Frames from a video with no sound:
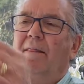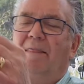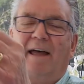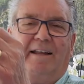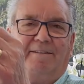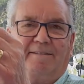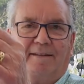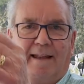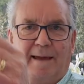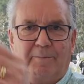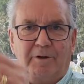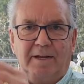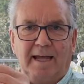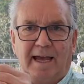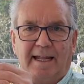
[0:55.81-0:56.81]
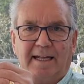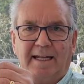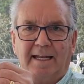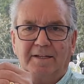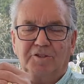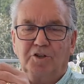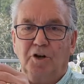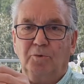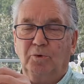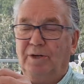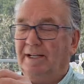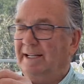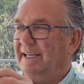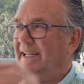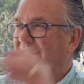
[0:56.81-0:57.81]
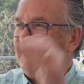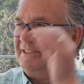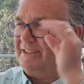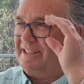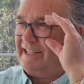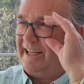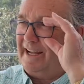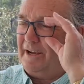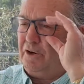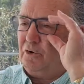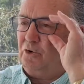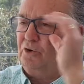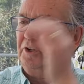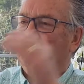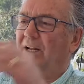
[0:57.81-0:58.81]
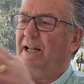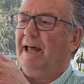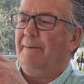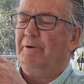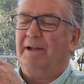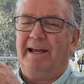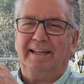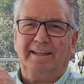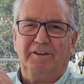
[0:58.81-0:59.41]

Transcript: that's laminated, and it's not really, in essence, they don't call it a laminate.